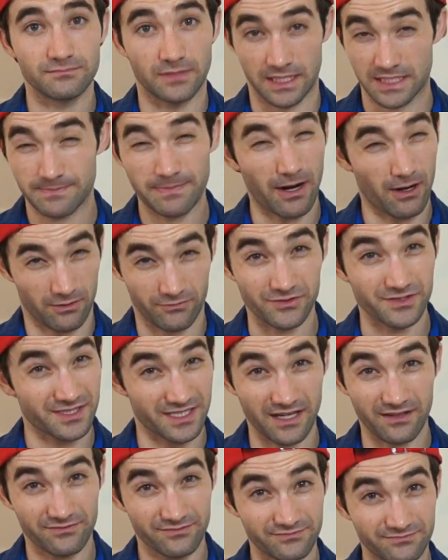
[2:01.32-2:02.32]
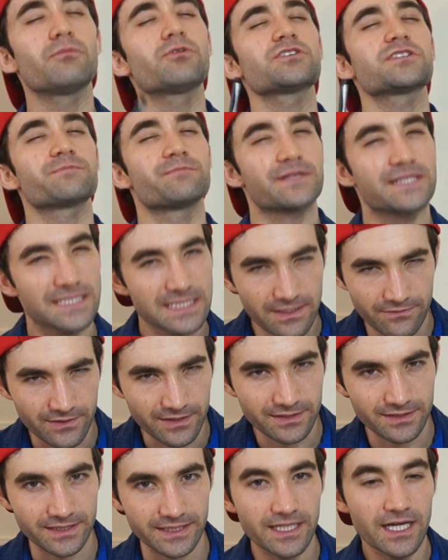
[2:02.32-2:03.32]
It's powerful stuff. But more
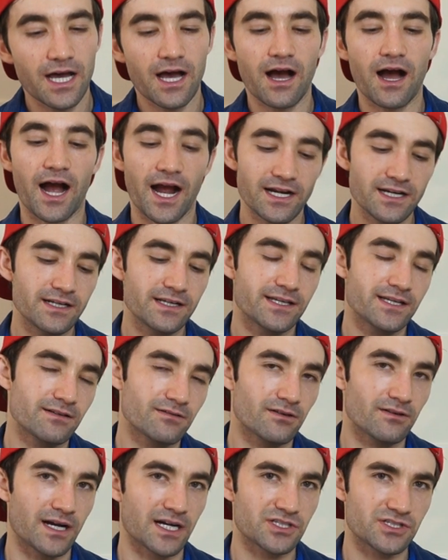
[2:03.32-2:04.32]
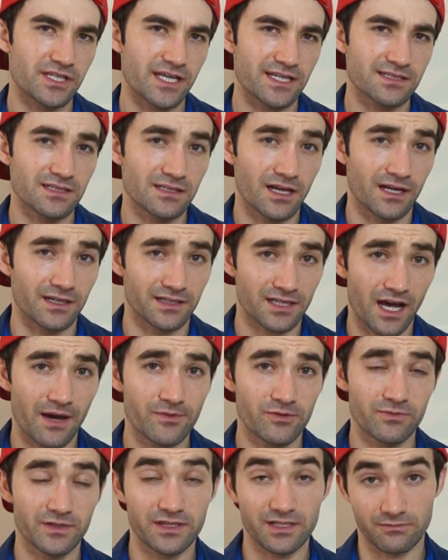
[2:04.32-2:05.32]
specifically, I Need a Hero actually has a lot in
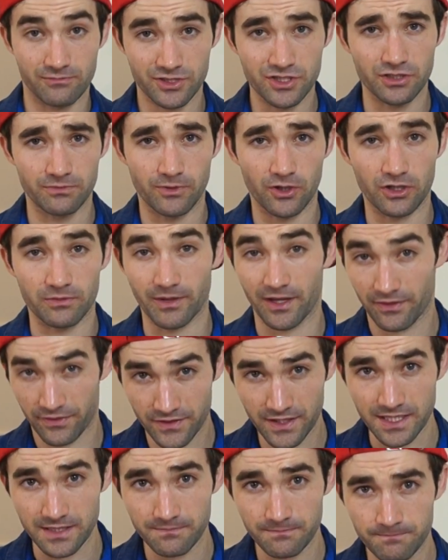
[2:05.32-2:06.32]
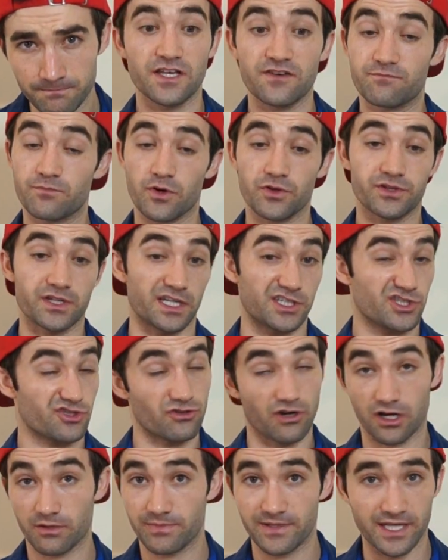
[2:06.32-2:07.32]
common with the original Pokemon theme. They've both got
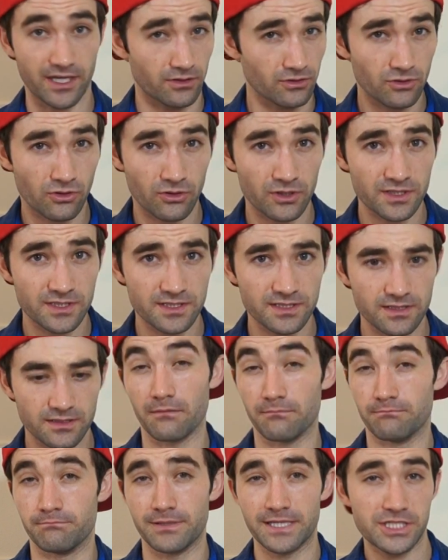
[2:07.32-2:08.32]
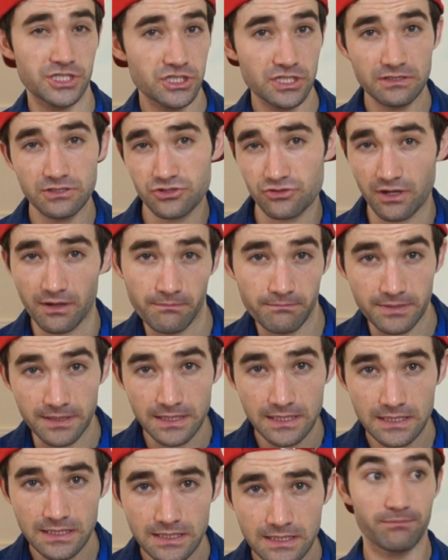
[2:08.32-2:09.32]
strong piano chords, a bitchin' drum
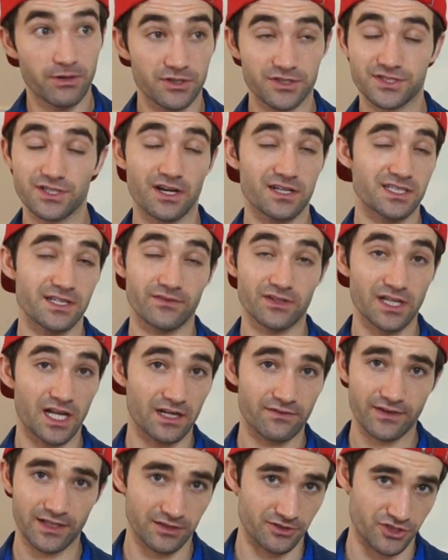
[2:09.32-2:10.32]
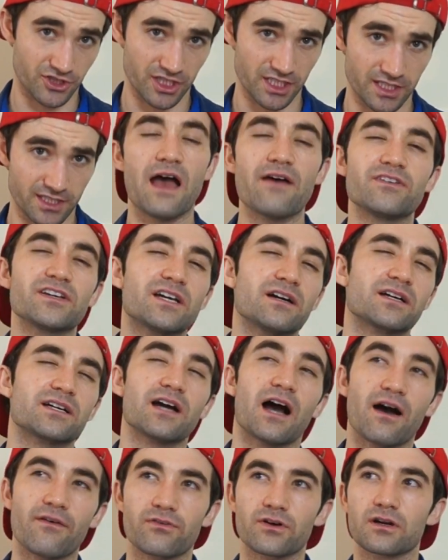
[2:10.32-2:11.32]
beat, and both songs have a lot of energy. Having a
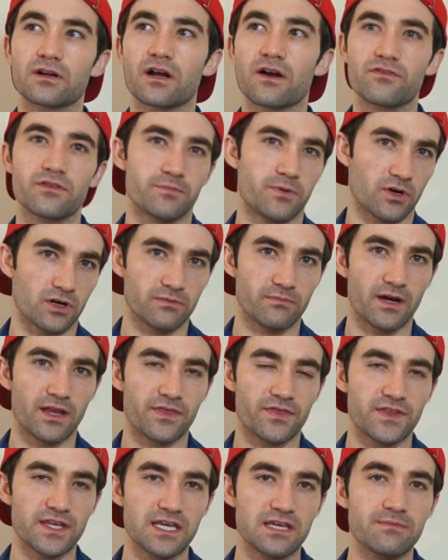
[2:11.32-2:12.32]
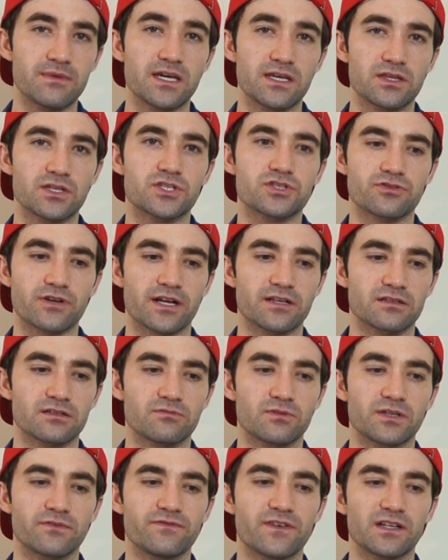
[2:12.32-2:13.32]
cover of the Pokemon theme in the trailer
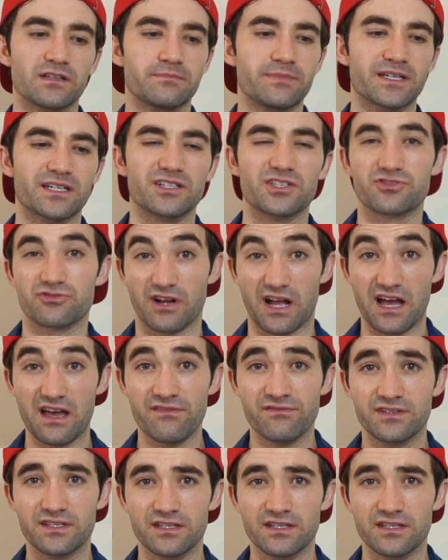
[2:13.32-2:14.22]
would have felt a bit contrived,